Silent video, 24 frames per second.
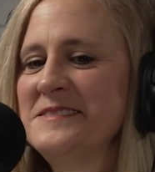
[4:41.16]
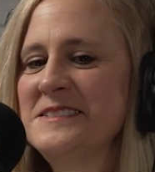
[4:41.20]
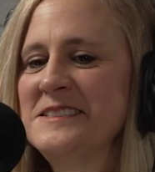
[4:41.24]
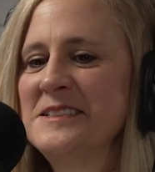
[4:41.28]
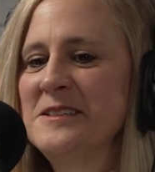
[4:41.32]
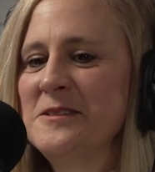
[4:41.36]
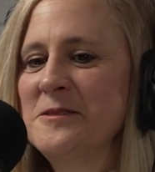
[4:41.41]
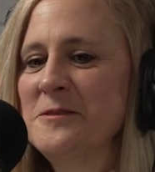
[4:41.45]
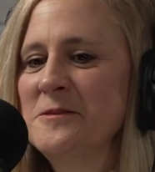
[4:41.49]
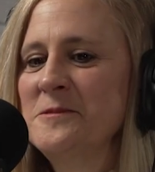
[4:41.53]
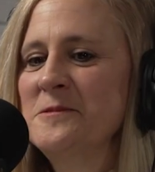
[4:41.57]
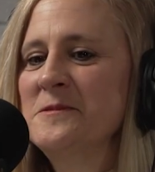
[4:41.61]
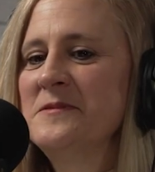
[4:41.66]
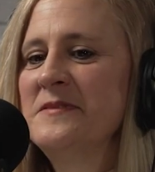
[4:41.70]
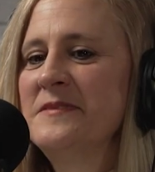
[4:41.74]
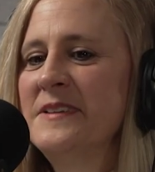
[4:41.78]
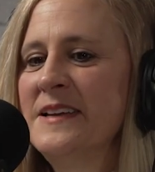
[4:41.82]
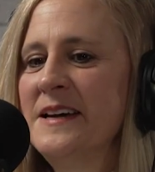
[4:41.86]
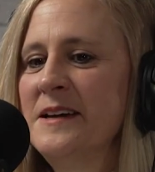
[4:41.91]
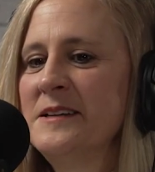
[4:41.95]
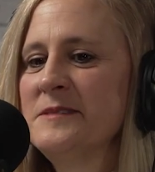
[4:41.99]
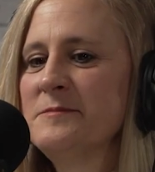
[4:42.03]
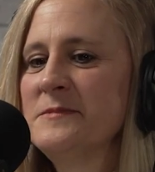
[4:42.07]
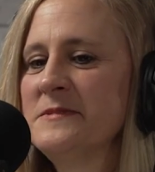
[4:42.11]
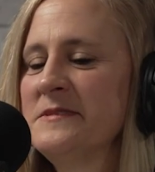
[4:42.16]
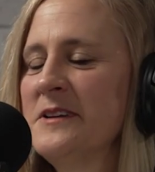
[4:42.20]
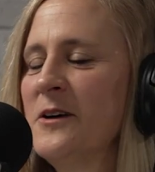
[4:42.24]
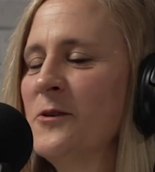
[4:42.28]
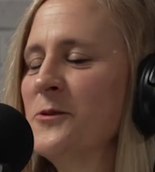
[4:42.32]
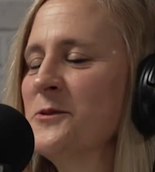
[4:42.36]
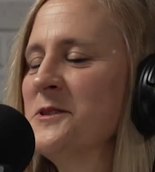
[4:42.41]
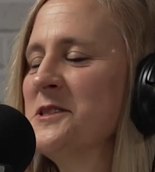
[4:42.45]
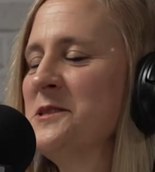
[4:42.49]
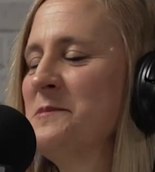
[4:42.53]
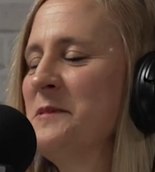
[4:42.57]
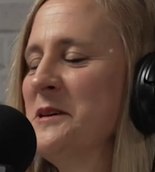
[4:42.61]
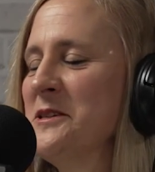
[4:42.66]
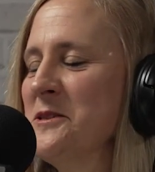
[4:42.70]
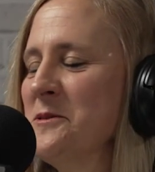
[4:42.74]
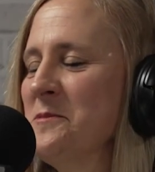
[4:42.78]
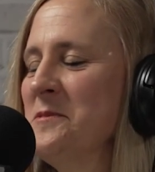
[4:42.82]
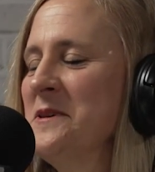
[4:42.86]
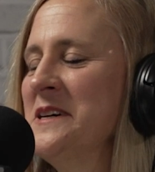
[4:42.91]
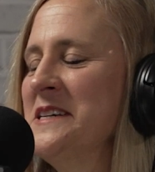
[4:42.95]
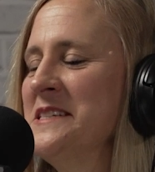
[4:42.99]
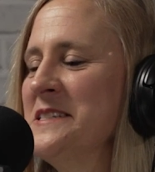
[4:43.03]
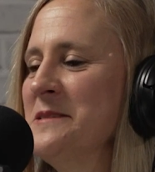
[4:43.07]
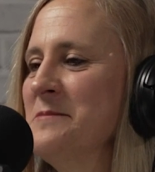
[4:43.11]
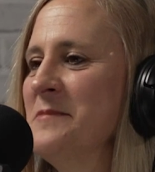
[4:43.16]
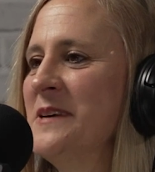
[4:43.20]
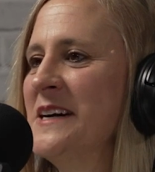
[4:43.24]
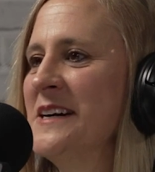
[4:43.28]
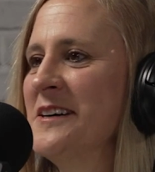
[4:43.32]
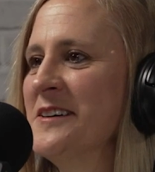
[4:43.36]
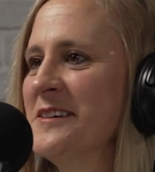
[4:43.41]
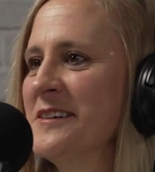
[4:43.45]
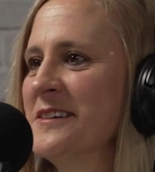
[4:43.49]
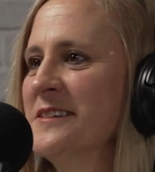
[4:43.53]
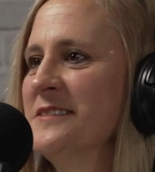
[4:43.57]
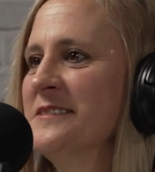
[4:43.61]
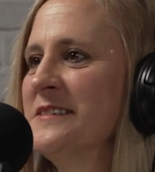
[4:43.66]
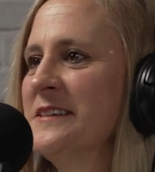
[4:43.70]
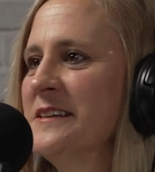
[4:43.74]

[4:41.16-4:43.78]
So that holds a special place in my heart.